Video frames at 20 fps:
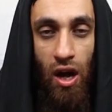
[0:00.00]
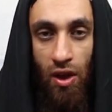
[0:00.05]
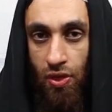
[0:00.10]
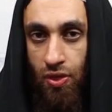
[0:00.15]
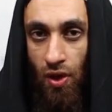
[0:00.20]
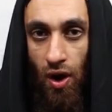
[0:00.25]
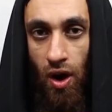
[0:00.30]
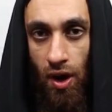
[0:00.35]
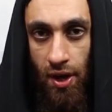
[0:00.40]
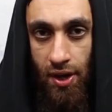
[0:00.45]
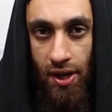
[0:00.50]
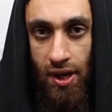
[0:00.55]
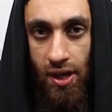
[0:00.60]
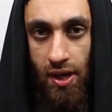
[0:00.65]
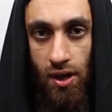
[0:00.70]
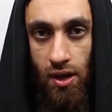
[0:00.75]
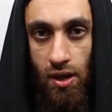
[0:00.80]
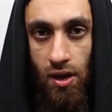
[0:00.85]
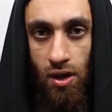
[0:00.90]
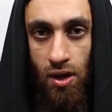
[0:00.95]

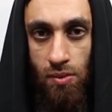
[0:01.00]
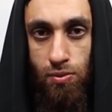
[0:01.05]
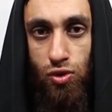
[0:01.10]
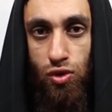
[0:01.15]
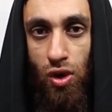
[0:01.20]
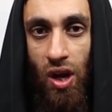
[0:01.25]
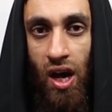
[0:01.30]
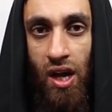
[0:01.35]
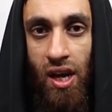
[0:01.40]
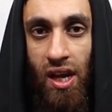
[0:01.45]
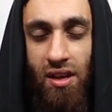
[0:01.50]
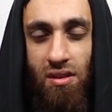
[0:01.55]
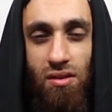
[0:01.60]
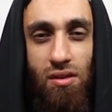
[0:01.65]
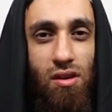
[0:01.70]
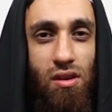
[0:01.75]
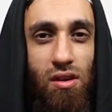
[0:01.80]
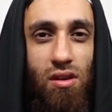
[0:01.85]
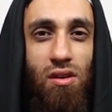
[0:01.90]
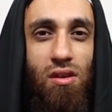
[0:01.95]
al-Zahiri, rahmatullah alayh,
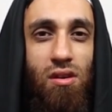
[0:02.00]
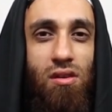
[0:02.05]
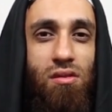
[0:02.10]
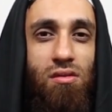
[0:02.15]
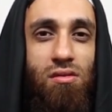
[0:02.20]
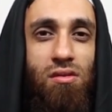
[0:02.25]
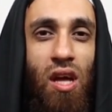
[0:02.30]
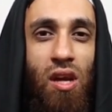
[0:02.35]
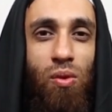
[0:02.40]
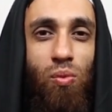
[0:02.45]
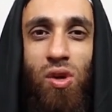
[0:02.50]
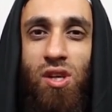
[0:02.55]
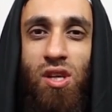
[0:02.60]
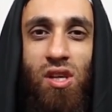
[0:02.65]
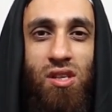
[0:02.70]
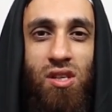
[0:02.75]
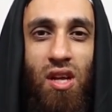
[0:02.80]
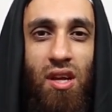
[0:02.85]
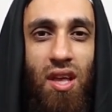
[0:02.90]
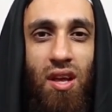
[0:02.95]
then what are you
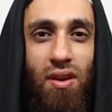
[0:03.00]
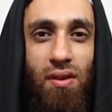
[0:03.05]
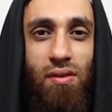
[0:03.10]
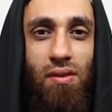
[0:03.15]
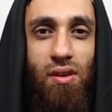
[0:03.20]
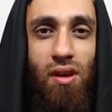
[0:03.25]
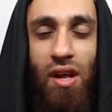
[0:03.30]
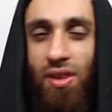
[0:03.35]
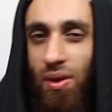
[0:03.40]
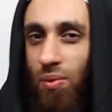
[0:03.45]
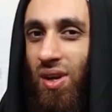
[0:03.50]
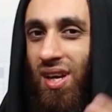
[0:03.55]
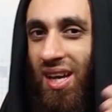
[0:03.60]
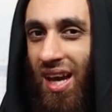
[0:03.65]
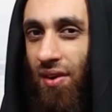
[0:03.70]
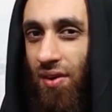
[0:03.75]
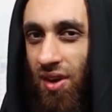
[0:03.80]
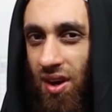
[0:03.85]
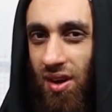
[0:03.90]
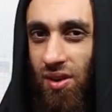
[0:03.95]
going to say then? And then we're going
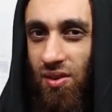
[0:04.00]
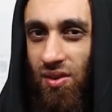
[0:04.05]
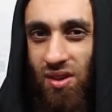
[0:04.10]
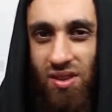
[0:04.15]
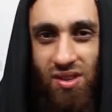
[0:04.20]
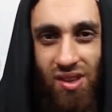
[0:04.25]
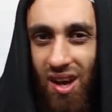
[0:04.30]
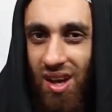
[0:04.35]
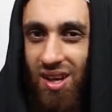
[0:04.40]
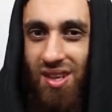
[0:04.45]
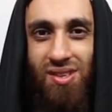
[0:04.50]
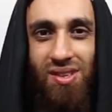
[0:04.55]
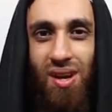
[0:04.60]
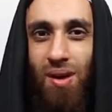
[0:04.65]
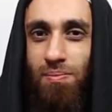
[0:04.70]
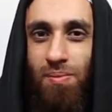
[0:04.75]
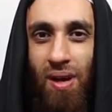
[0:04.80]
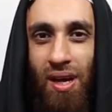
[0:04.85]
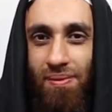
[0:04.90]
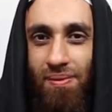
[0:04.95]
to carry on. It's not going to stop,